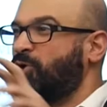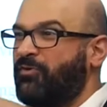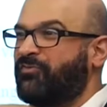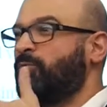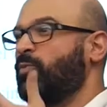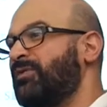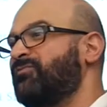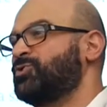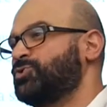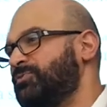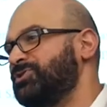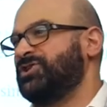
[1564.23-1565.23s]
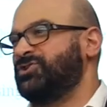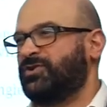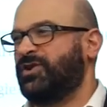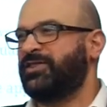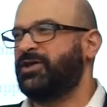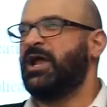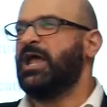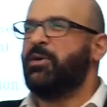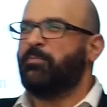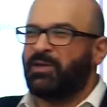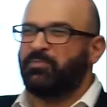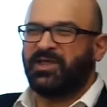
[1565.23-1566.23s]
go from one virtual machine to another.
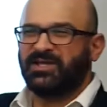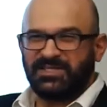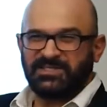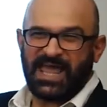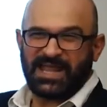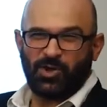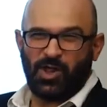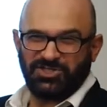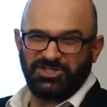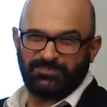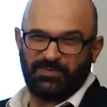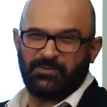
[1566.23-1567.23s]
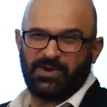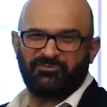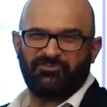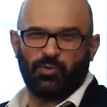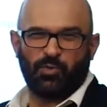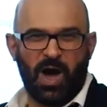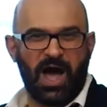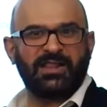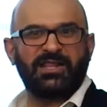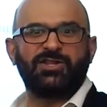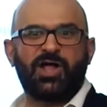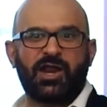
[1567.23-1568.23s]
But because the technology's been around for a
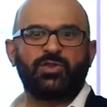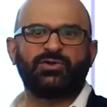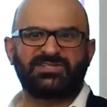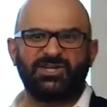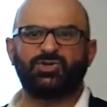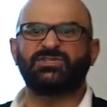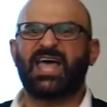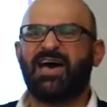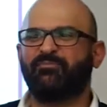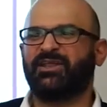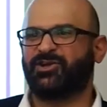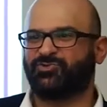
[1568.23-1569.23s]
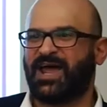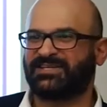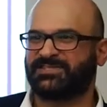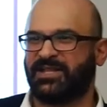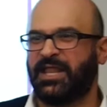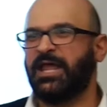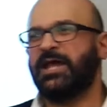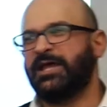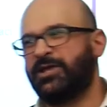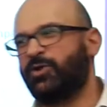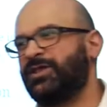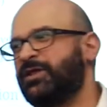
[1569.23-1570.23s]
while, a lot of those issues have been addressed. You
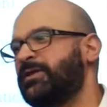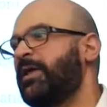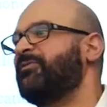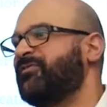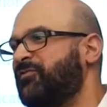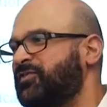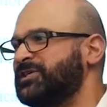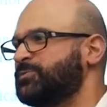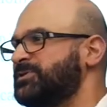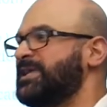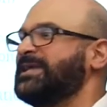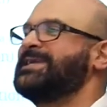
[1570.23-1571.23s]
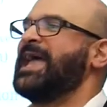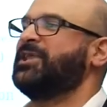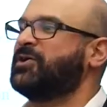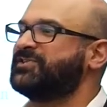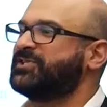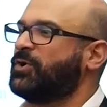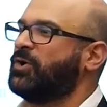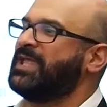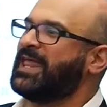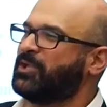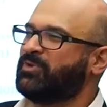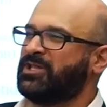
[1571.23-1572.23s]
know, the, if this was like 10 years ago,
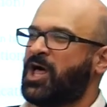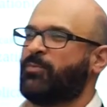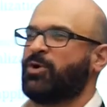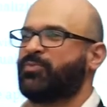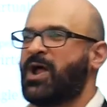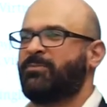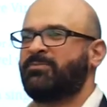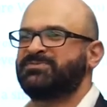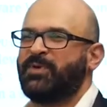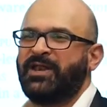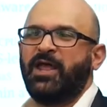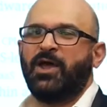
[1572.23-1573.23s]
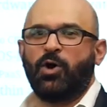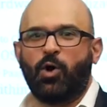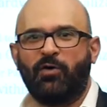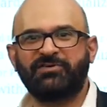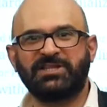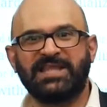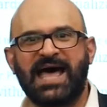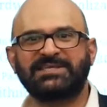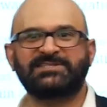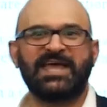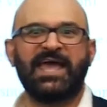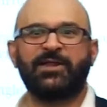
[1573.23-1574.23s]
yeah, there'd be a lot more problems. But over the
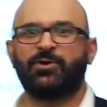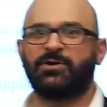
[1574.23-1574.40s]
last 10